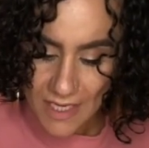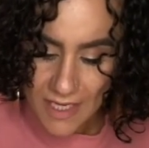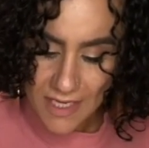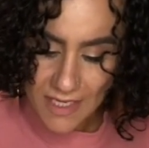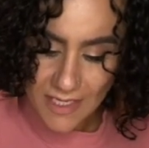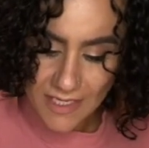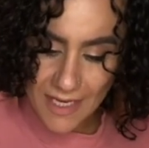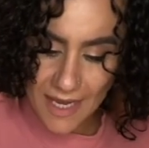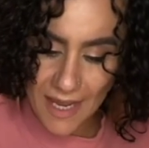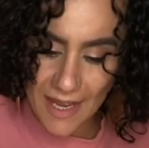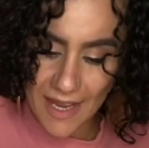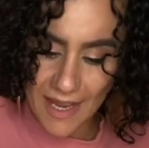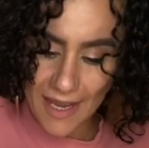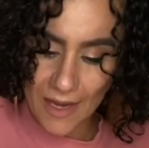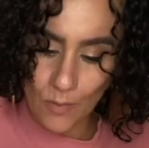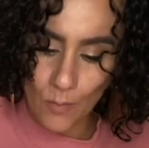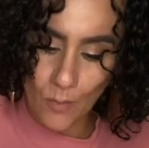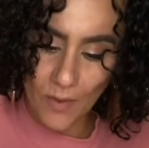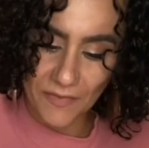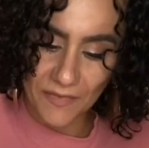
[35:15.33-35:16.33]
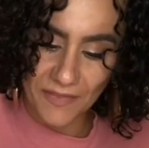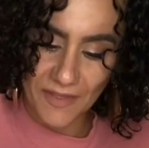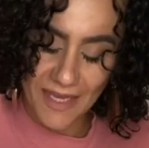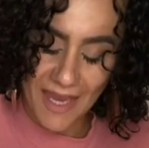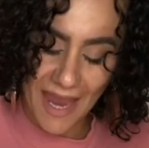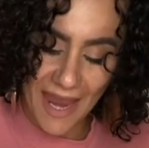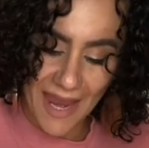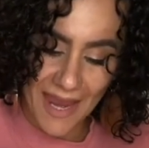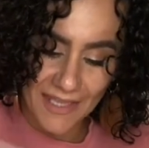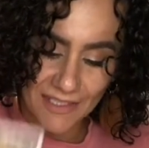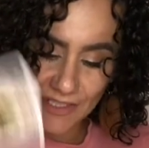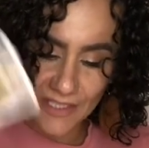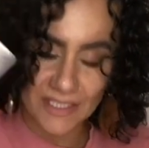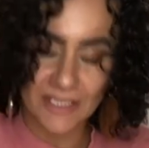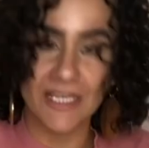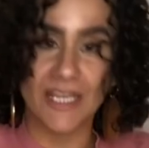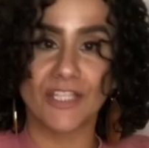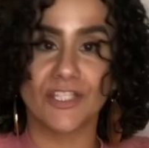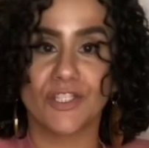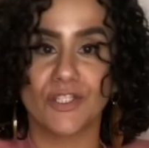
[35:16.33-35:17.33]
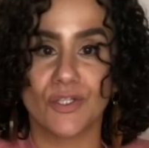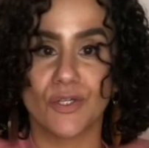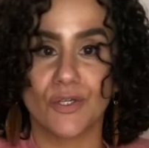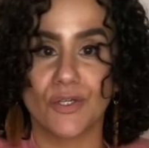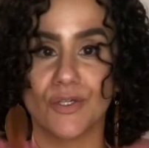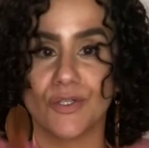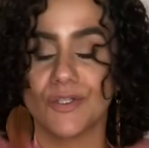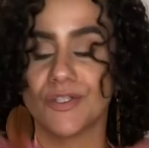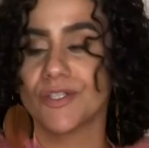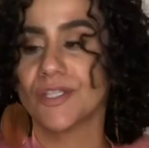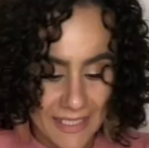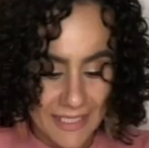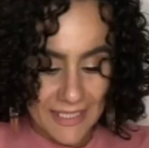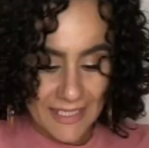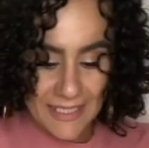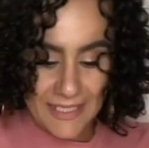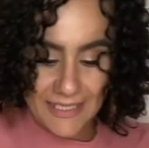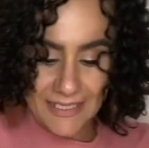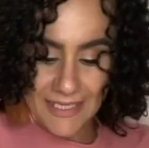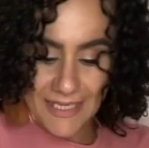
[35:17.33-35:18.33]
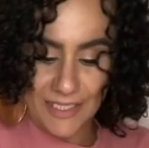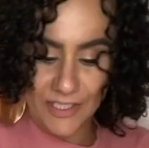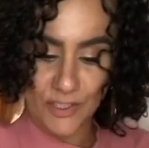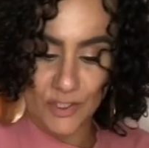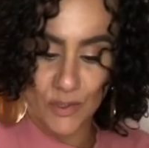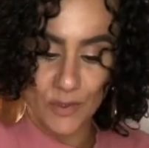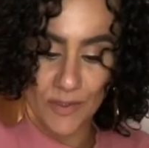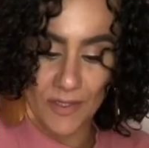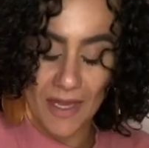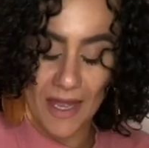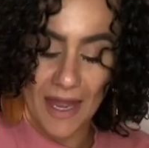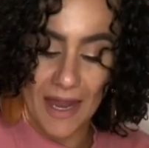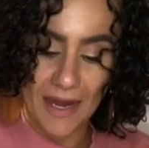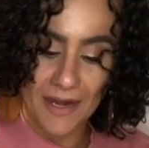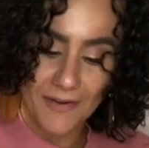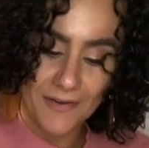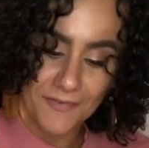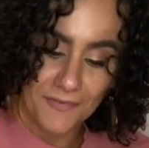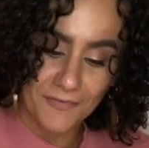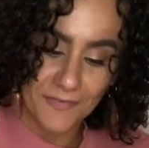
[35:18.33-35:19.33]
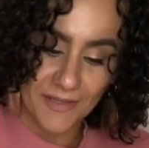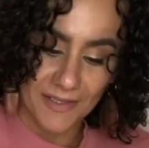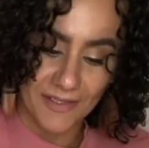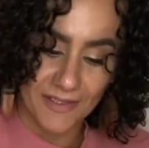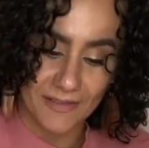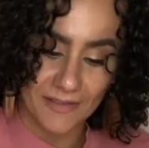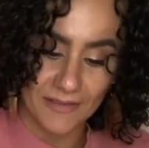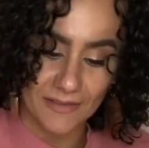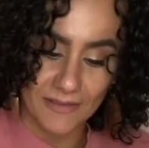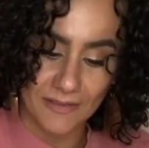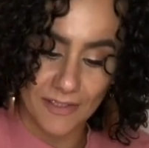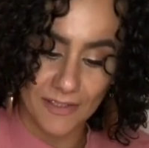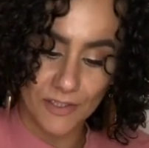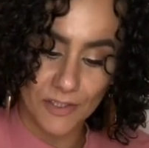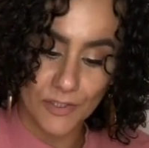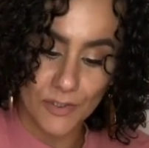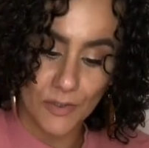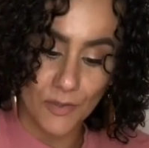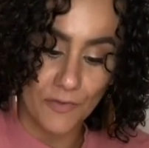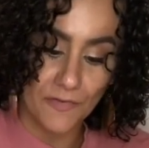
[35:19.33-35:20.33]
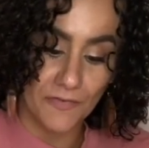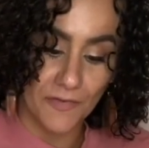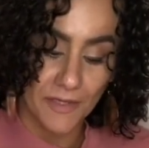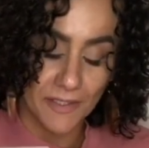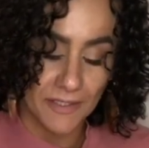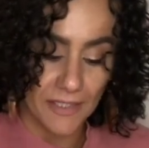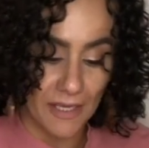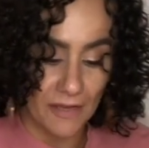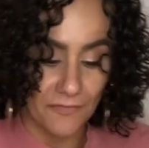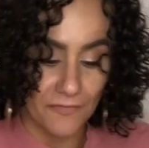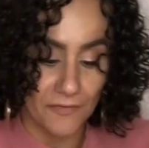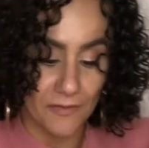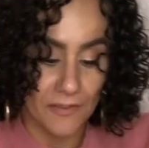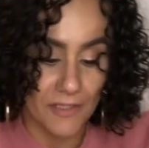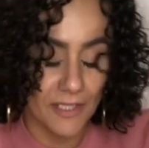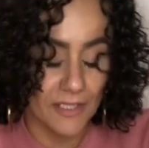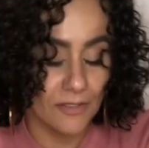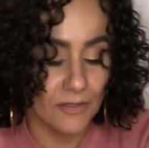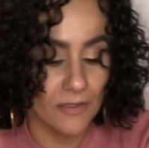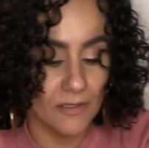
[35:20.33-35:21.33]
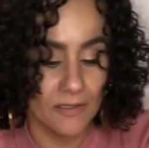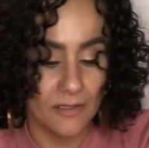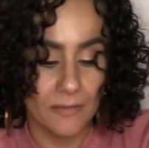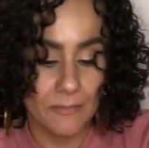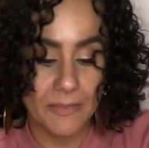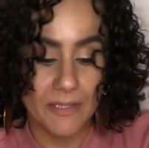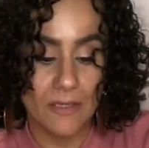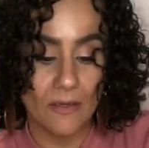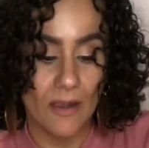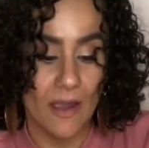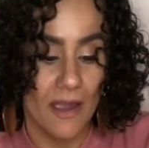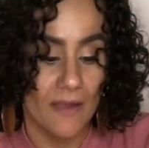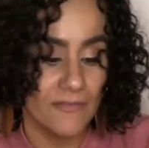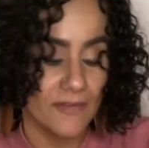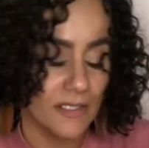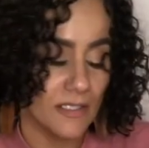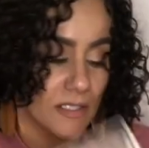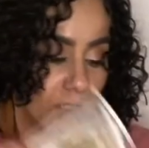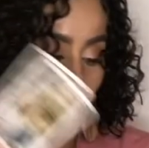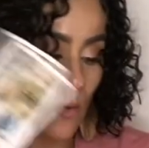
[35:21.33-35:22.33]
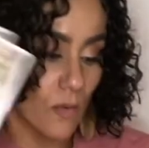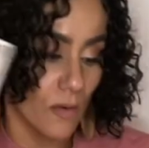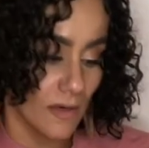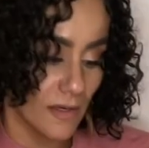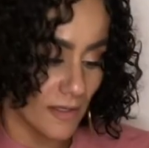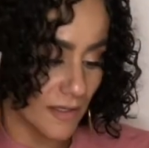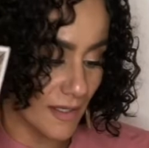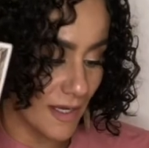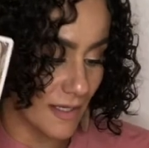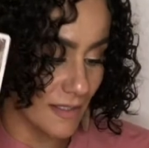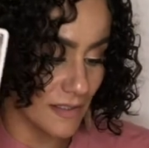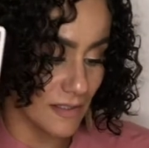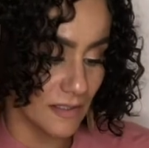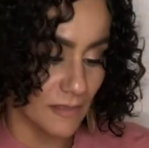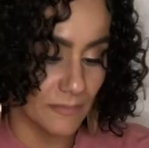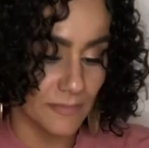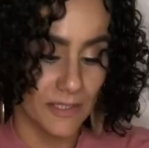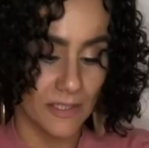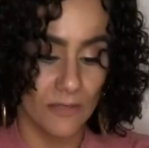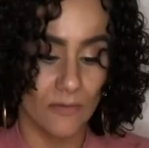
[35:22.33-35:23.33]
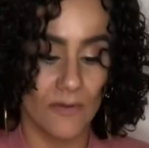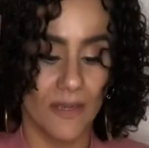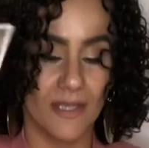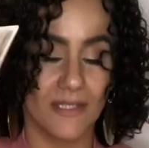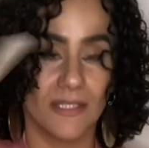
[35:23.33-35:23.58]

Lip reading: Yeah, and with the ancestors, yeah, so the Hierophant, that's so funny. I feel like you're going to be having to organize something, you guys.